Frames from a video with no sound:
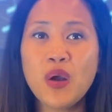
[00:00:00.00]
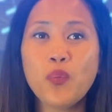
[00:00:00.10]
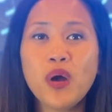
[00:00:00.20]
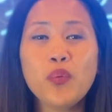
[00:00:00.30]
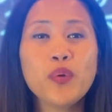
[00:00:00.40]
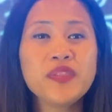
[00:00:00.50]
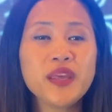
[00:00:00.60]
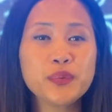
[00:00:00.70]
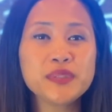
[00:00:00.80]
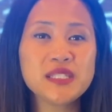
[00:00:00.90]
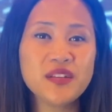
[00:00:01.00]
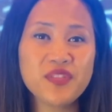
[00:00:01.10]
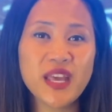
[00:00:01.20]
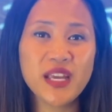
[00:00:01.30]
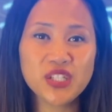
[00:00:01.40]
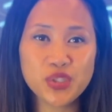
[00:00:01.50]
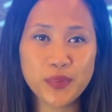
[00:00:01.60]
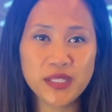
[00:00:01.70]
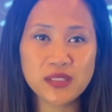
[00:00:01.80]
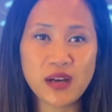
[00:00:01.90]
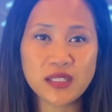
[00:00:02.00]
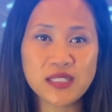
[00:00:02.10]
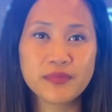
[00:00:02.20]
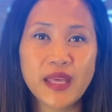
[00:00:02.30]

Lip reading: Well, when they received the HOA docs